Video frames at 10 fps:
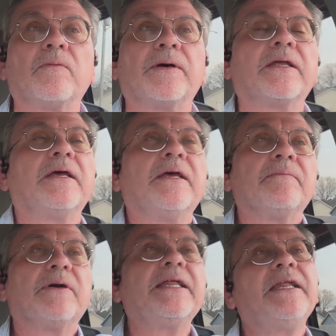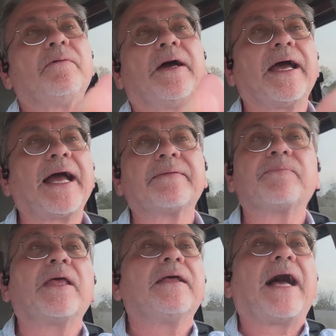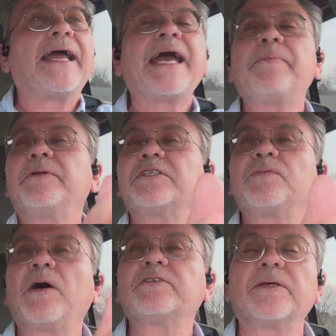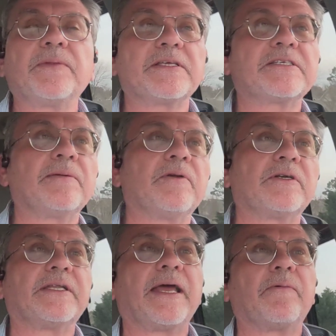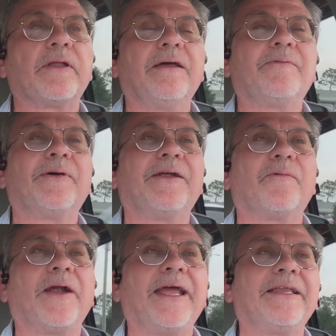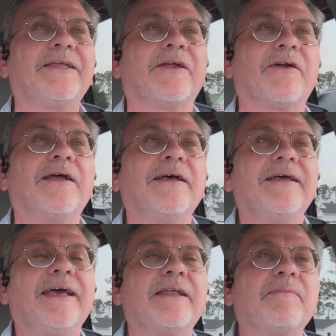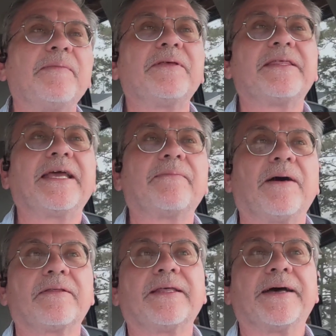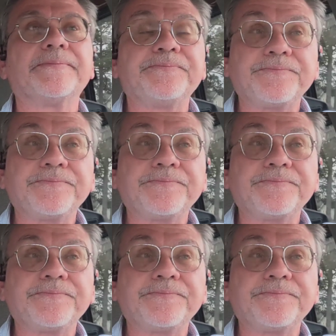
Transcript: But anyway, I happened to smell something similar today when it rained here, and it made me think about that.